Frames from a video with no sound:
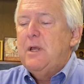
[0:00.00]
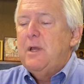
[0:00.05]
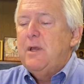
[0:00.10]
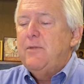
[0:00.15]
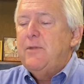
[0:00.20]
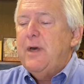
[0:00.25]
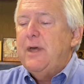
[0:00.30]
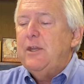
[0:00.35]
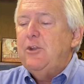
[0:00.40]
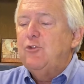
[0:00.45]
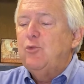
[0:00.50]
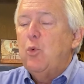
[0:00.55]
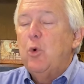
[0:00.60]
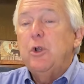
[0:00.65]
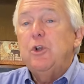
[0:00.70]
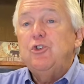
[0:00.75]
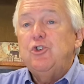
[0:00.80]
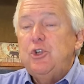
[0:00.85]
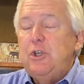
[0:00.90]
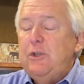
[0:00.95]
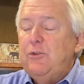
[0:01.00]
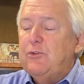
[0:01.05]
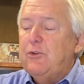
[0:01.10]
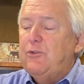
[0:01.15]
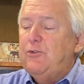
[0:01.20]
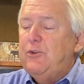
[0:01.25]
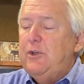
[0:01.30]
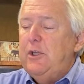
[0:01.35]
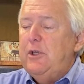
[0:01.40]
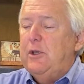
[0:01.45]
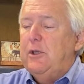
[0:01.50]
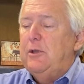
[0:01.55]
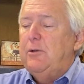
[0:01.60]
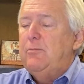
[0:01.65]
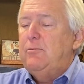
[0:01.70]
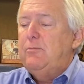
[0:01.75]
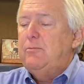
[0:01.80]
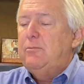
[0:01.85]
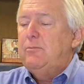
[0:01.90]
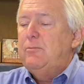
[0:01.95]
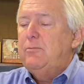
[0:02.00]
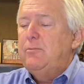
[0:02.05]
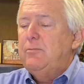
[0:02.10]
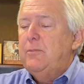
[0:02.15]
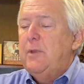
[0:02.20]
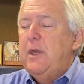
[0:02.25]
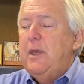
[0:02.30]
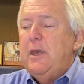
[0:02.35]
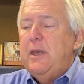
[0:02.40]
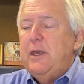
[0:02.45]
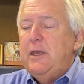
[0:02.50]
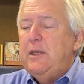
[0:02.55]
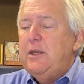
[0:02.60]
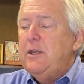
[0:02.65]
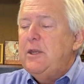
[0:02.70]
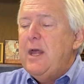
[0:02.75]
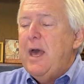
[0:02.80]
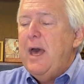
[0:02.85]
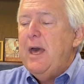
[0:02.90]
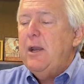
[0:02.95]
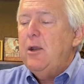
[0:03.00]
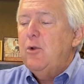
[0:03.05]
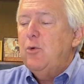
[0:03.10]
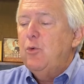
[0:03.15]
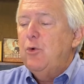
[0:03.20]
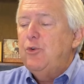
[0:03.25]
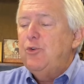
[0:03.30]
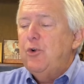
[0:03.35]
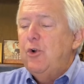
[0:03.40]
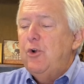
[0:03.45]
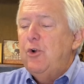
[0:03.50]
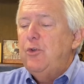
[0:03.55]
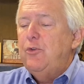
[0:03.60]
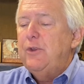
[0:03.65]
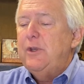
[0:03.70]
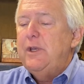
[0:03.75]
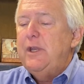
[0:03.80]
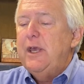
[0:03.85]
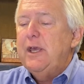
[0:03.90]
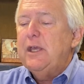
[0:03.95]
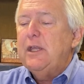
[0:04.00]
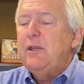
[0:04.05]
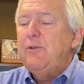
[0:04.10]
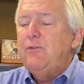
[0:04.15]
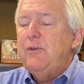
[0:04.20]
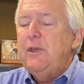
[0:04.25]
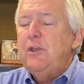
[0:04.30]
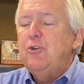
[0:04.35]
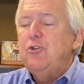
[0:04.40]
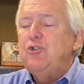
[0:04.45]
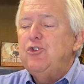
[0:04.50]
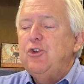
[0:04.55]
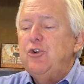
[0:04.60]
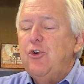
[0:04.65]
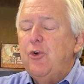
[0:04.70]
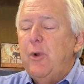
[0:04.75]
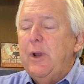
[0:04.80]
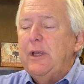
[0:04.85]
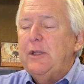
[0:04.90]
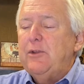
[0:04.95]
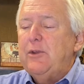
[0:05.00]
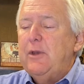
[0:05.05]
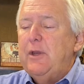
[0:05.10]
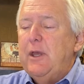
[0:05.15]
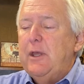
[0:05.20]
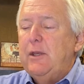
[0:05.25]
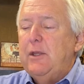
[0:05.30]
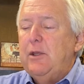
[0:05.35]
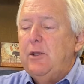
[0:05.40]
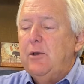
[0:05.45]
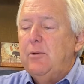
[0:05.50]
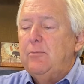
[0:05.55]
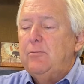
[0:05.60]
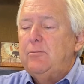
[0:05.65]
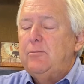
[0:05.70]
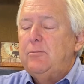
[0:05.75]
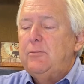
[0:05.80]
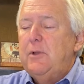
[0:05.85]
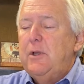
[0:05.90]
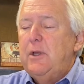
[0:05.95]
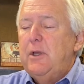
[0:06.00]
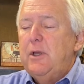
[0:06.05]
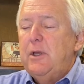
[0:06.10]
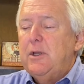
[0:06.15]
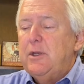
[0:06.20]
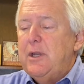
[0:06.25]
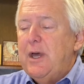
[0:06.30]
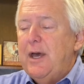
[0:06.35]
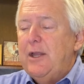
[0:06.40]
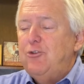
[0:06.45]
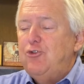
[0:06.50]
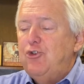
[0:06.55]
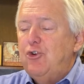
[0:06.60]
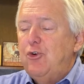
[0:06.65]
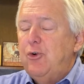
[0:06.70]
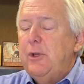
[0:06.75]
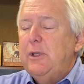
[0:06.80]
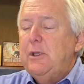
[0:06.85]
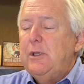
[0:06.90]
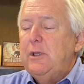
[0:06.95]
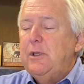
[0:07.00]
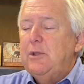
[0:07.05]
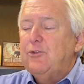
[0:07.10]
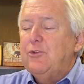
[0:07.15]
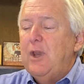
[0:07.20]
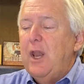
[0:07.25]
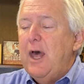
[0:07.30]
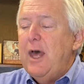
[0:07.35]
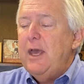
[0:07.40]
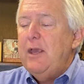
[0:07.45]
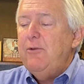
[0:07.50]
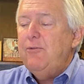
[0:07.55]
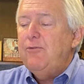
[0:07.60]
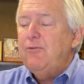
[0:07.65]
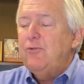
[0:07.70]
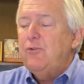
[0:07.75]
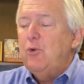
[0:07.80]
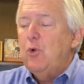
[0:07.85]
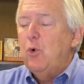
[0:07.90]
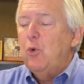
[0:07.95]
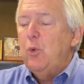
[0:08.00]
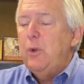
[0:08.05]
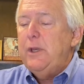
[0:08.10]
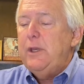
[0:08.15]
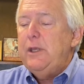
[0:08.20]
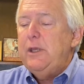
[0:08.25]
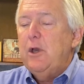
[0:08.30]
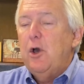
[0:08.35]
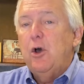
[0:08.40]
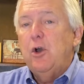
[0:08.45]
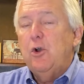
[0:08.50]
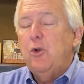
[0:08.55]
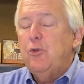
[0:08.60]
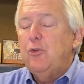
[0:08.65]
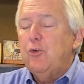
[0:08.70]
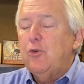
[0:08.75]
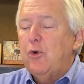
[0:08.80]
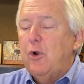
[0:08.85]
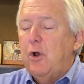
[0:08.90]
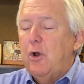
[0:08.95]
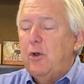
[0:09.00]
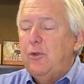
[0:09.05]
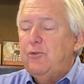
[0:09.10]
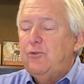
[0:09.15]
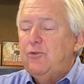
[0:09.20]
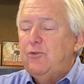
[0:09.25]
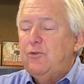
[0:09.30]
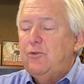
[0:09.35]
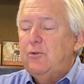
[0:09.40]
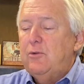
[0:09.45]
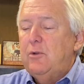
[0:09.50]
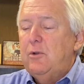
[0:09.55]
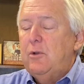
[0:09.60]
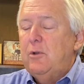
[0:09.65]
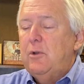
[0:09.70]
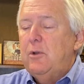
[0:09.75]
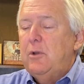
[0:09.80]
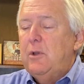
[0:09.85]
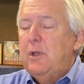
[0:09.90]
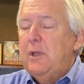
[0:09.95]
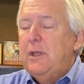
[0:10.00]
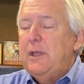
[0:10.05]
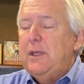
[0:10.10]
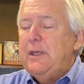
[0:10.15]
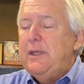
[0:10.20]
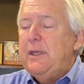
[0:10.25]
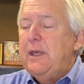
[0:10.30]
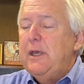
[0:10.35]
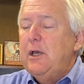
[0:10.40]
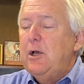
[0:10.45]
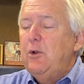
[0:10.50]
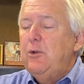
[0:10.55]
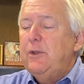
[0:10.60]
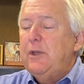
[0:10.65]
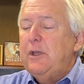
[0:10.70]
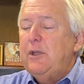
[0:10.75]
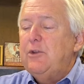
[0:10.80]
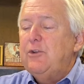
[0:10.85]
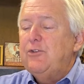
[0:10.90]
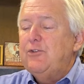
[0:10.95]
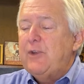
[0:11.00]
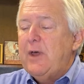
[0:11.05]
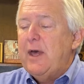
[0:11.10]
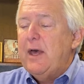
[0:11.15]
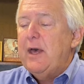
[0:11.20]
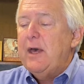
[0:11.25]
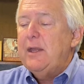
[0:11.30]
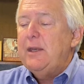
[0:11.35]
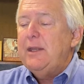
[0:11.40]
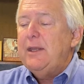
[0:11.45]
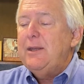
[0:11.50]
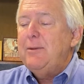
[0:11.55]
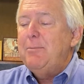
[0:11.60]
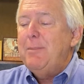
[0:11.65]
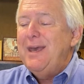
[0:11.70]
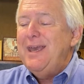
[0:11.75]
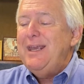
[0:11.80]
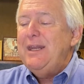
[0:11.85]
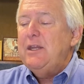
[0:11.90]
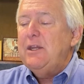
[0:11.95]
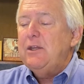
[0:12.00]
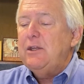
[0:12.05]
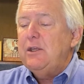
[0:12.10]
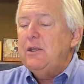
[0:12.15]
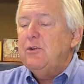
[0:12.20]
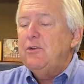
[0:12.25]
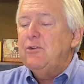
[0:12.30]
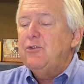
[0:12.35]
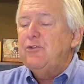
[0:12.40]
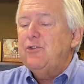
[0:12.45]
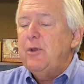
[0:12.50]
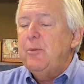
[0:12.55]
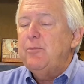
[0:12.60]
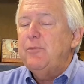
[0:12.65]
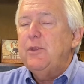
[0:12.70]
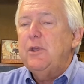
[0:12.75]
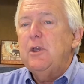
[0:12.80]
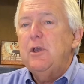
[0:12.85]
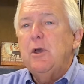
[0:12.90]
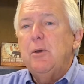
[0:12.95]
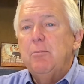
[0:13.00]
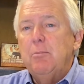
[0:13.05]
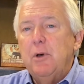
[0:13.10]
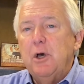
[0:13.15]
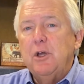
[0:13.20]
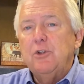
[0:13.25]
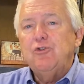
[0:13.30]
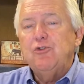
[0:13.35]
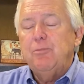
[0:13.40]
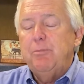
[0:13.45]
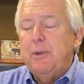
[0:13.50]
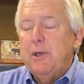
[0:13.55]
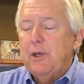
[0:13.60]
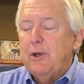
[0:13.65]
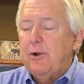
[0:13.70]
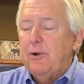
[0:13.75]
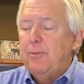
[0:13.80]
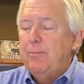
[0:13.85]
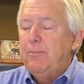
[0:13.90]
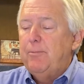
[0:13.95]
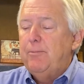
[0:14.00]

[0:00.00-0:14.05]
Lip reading: That is what Jesus did. He did not return the negative energy directed at him, not during his life nor when he hung on the cross. He held it inside and made it into something much better.